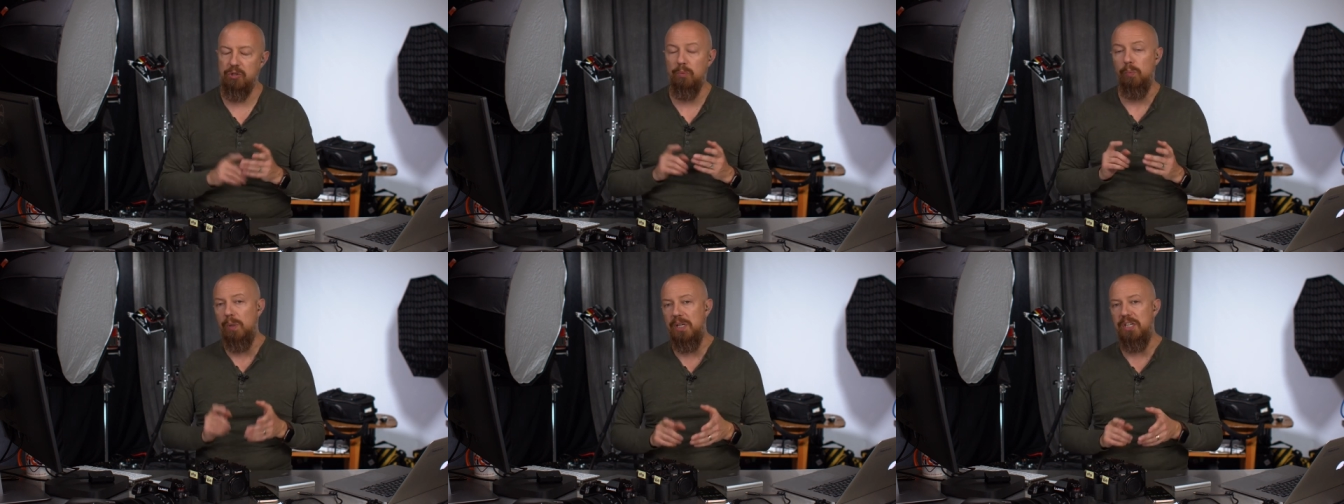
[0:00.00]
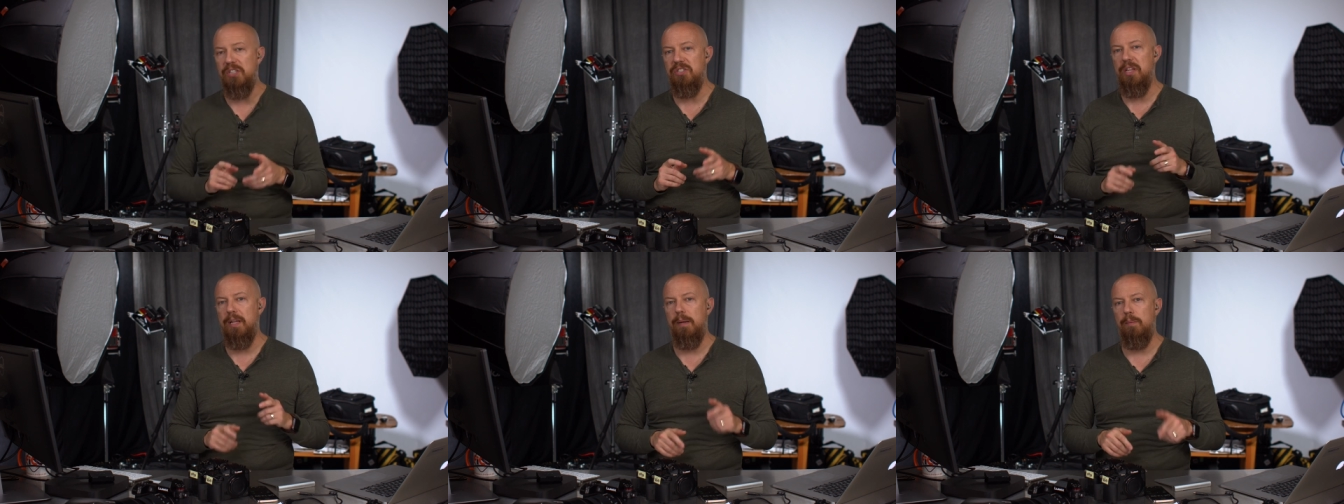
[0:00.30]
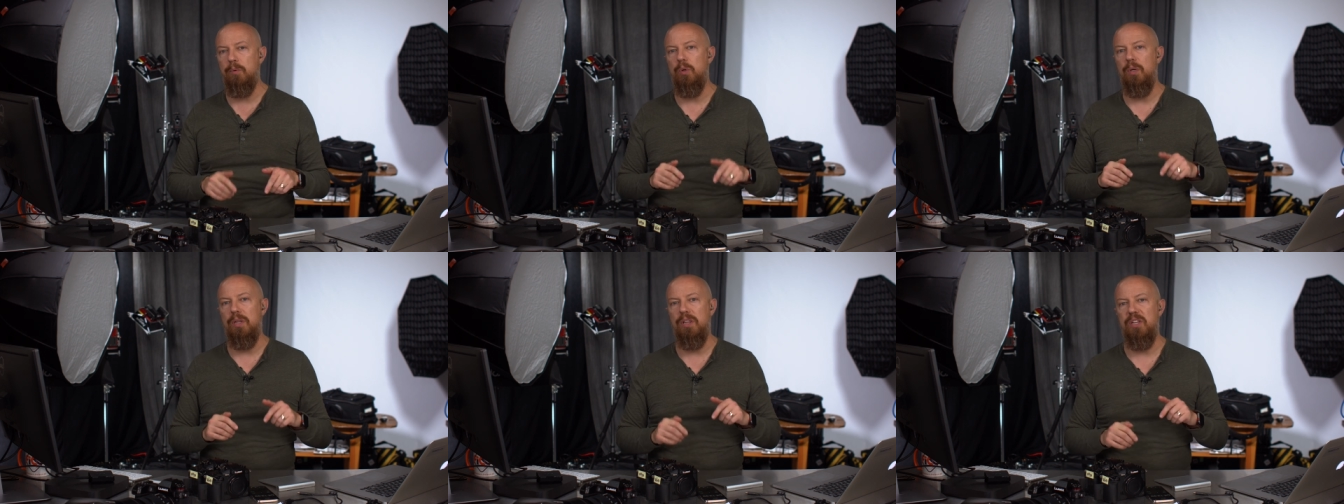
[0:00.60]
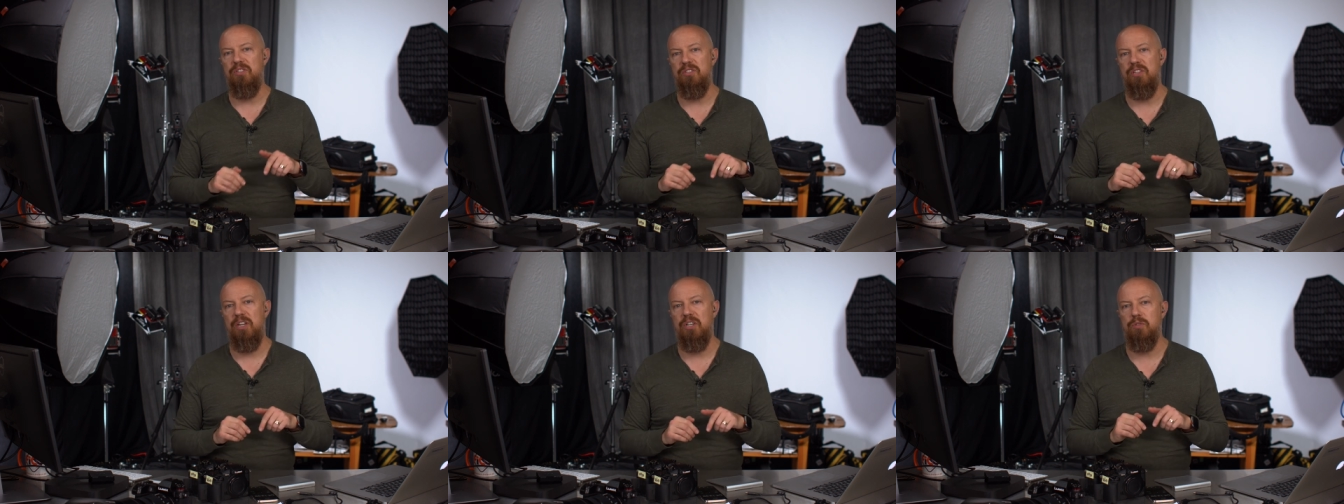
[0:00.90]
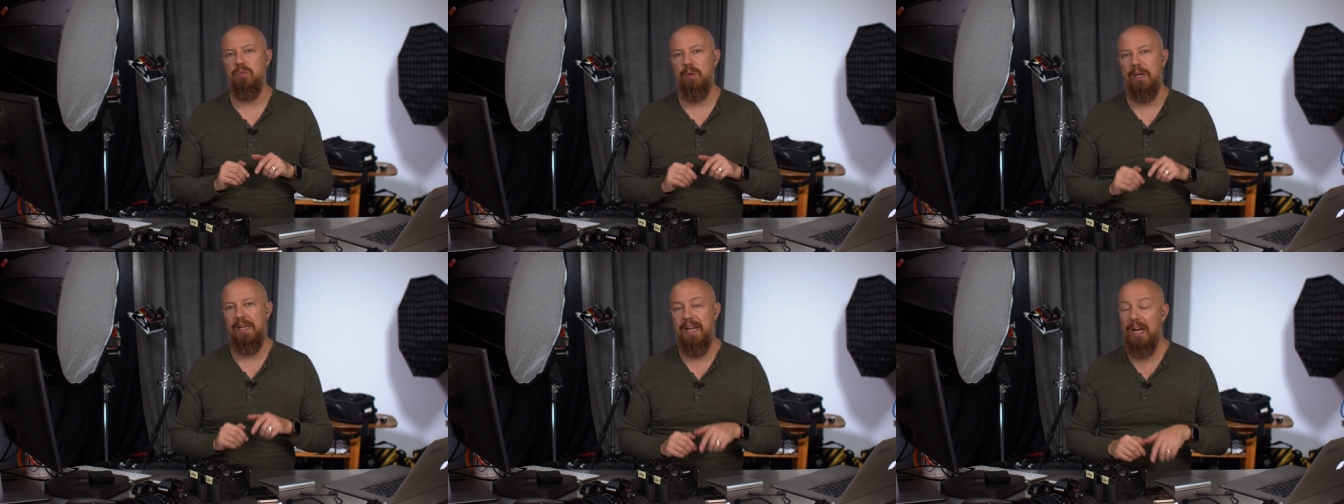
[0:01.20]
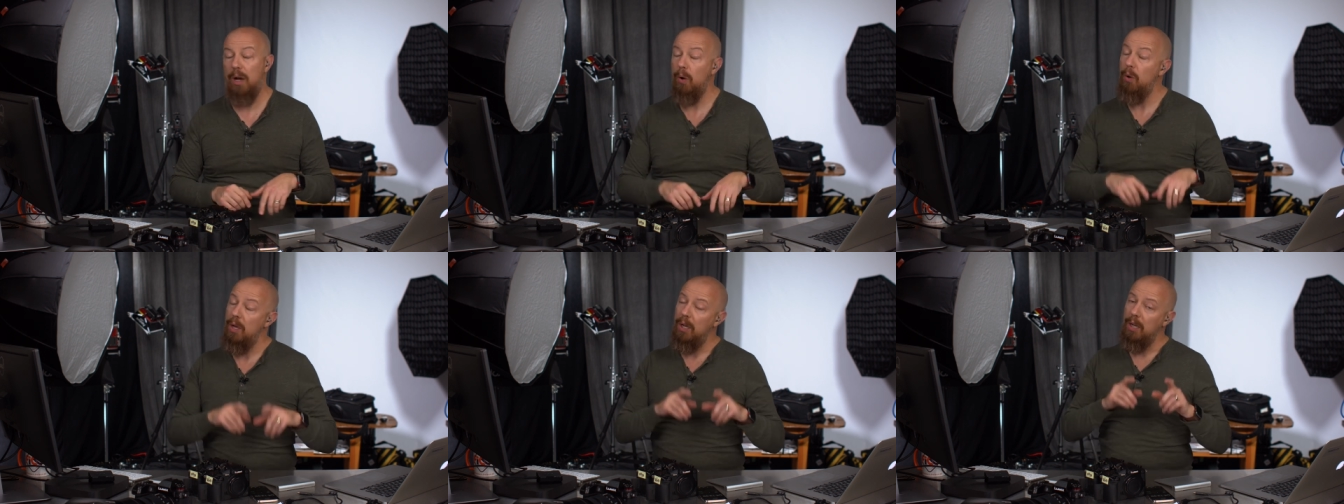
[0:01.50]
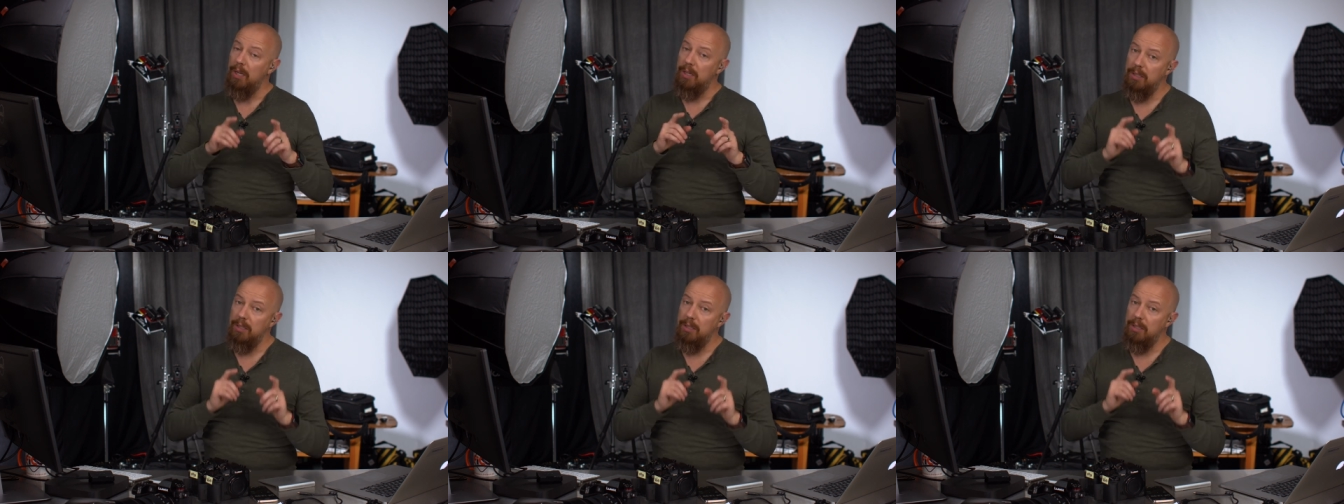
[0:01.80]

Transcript: The reason that I'm doing this test right now,